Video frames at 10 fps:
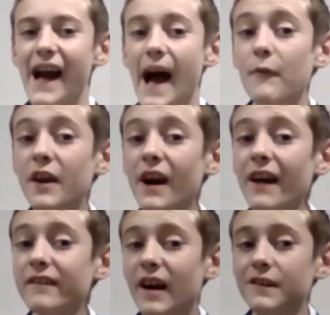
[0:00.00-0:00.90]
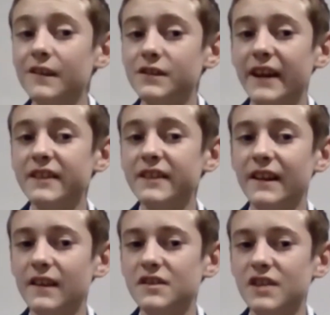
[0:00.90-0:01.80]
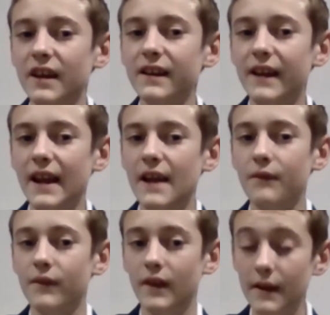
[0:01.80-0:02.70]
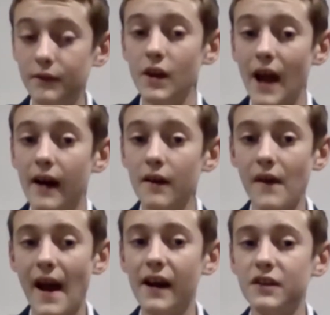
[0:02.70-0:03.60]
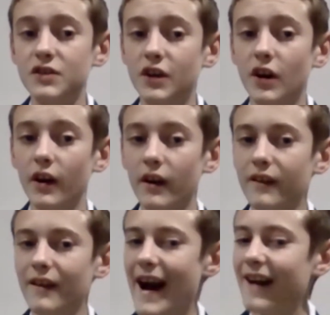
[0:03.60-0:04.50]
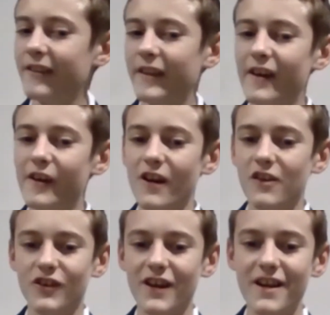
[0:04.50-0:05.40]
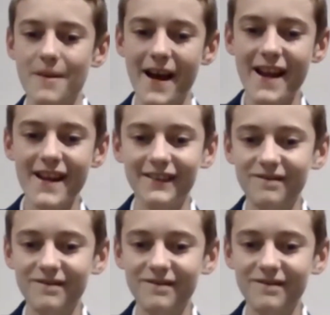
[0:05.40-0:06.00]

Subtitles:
Have you guys done your testing this year? If you have, how did you go? How did the yo-yo treat you, mate?